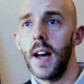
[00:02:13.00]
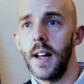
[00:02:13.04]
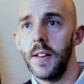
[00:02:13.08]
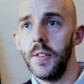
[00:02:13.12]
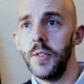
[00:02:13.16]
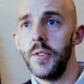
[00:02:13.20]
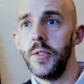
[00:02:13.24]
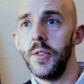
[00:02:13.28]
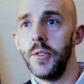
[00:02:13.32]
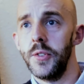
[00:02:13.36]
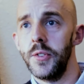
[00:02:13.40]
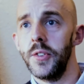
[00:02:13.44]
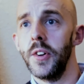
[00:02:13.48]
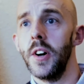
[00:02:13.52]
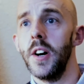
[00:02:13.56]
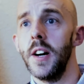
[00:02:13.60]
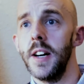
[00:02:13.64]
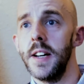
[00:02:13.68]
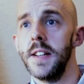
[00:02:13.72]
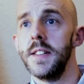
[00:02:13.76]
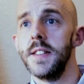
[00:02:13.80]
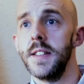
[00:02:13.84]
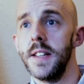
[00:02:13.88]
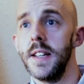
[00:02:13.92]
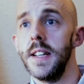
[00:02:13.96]
and
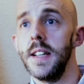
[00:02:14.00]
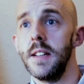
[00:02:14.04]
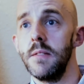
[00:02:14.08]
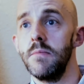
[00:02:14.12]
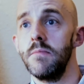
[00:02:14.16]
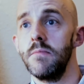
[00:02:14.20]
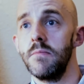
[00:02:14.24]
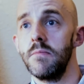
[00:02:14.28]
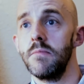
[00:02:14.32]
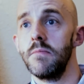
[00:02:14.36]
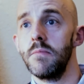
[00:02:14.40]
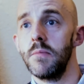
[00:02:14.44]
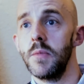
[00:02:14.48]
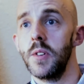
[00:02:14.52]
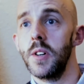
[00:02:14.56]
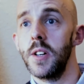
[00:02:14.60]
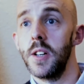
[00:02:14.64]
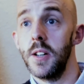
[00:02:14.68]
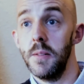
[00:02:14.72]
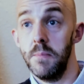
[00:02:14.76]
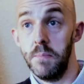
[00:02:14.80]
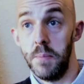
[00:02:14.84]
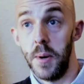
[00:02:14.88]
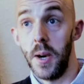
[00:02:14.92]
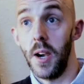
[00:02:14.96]
society,
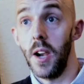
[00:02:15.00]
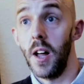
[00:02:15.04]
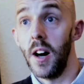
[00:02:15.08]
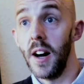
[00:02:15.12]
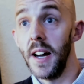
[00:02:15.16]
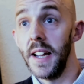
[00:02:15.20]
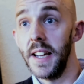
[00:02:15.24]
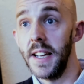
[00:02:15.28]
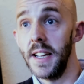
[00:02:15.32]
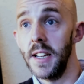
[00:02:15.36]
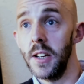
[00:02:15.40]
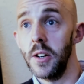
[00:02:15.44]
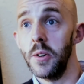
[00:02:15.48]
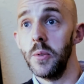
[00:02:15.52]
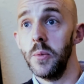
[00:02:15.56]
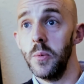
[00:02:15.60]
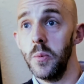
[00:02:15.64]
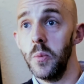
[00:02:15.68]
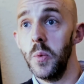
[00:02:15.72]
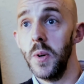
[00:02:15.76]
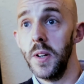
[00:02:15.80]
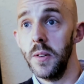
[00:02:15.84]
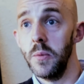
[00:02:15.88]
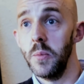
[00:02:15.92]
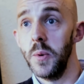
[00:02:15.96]
complying
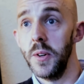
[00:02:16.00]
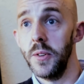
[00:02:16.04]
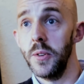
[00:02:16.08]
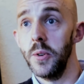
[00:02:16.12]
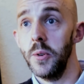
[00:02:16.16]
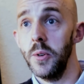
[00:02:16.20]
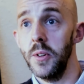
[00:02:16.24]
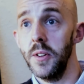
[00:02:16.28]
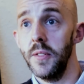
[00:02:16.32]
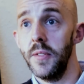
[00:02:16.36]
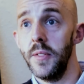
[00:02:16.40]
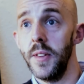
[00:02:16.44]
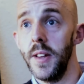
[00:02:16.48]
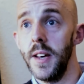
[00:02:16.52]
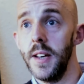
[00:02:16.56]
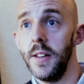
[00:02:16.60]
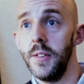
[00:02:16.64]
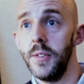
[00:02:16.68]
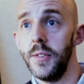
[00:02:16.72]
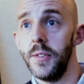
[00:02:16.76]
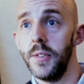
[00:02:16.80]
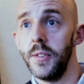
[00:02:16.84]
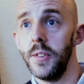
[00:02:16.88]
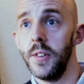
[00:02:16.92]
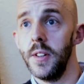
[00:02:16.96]
with all of
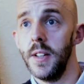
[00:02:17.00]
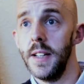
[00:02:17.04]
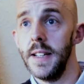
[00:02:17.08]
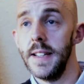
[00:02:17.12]
this.